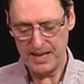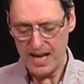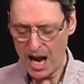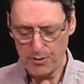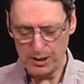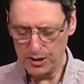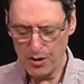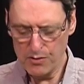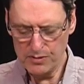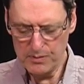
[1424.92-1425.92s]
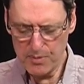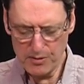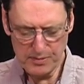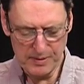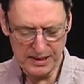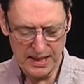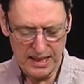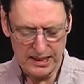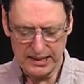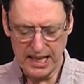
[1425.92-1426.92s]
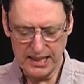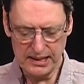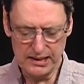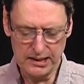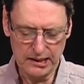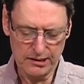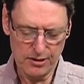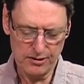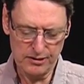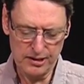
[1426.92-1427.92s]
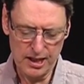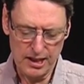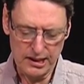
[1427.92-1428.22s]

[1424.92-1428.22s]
How a lone boatman stands in the stern,